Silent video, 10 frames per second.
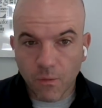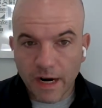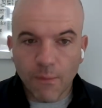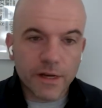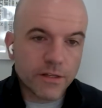
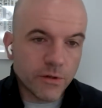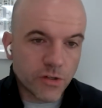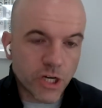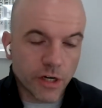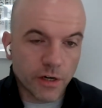What I want to do
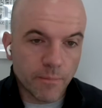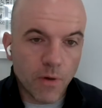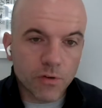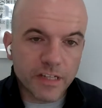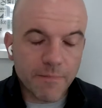is share
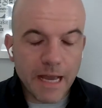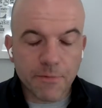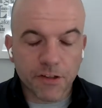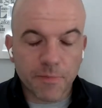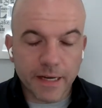mostly my
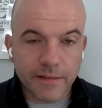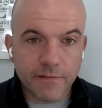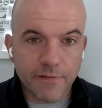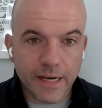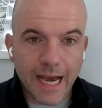
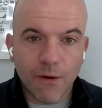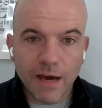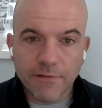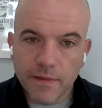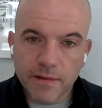perspective on how
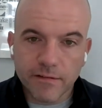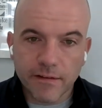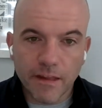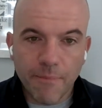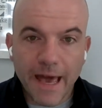I've done this
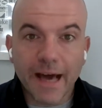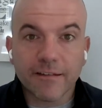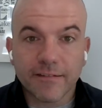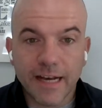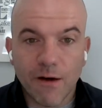in the
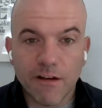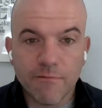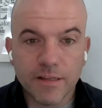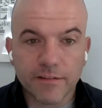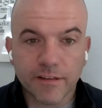past and how
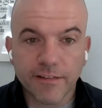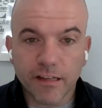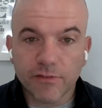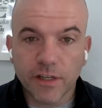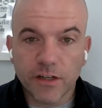I've been
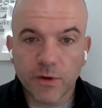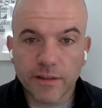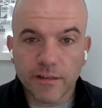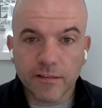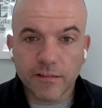successful at doing
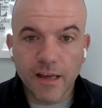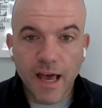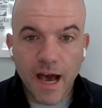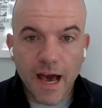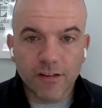this,
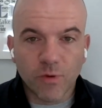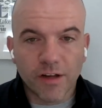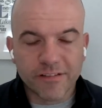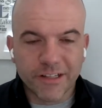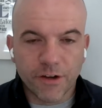as
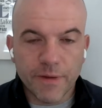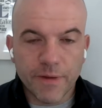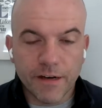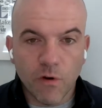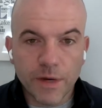well as a little
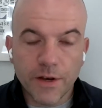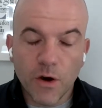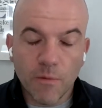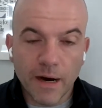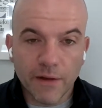bit of what we
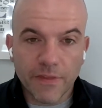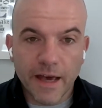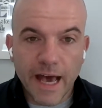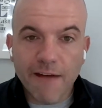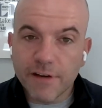know about
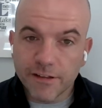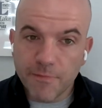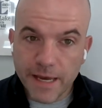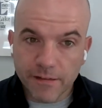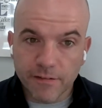the evidence
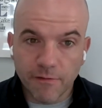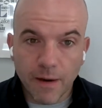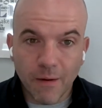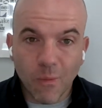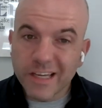base
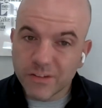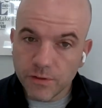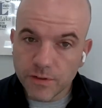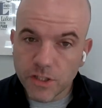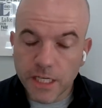about why
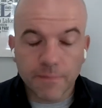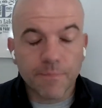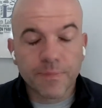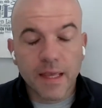students cheat